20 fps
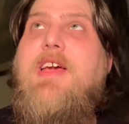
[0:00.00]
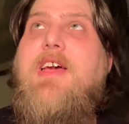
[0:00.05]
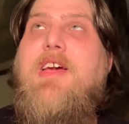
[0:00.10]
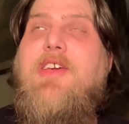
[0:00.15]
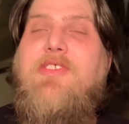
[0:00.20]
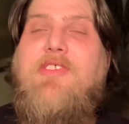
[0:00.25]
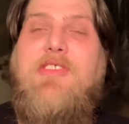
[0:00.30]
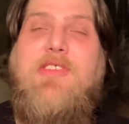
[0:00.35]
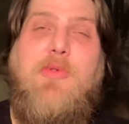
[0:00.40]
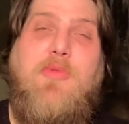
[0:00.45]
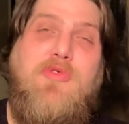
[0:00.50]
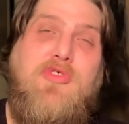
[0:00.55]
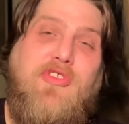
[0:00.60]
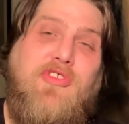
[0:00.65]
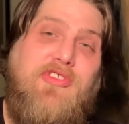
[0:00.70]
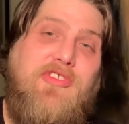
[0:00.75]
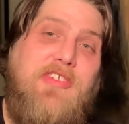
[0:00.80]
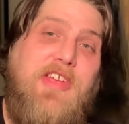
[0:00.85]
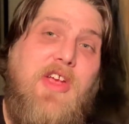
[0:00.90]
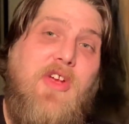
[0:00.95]
It says they were
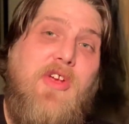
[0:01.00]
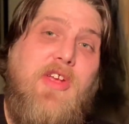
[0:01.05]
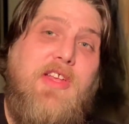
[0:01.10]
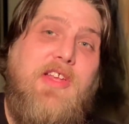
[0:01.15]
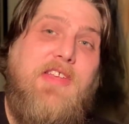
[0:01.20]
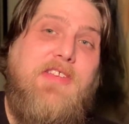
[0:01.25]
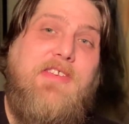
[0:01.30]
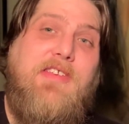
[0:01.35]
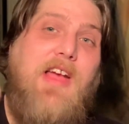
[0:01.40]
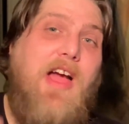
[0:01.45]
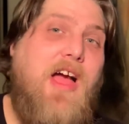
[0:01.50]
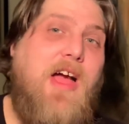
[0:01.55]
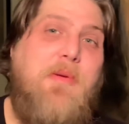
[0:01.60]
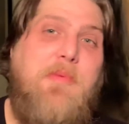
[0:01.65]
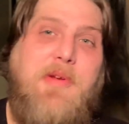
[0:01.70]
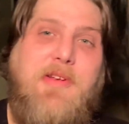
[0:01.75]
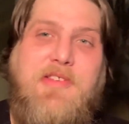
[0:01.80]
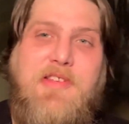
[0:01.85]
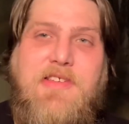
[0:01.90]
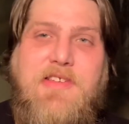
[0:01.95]
just staring in the sky
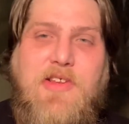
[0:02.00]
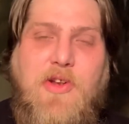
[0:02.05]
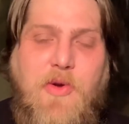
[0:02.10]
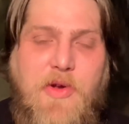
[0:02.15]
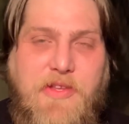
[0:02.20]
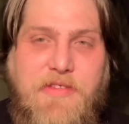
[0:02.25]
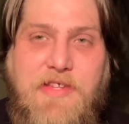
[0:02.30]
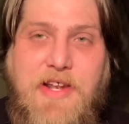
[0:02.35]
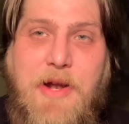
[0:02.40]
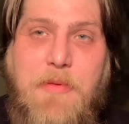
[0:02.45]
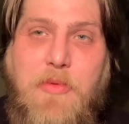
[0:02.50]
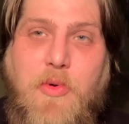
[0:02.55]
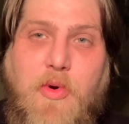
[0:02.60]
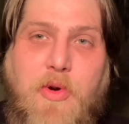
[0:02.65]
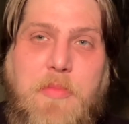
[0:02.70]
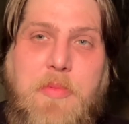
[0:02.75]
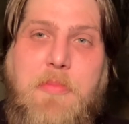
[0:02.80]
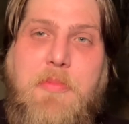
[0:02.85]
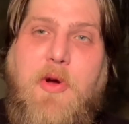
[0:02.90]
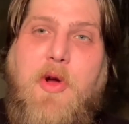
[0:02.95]
because, you know, he said, I'm going to
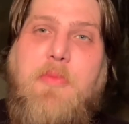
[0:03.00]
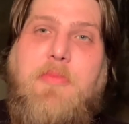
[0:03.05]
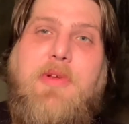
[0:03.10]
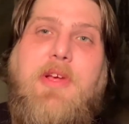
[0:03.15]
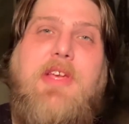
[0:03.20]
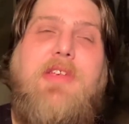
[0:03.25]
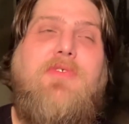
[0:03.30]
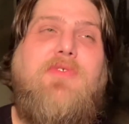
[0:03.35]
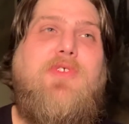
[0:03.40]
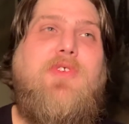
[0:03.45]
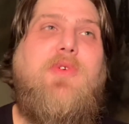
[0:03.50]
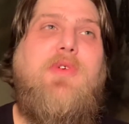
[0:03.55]
prepare a place for you.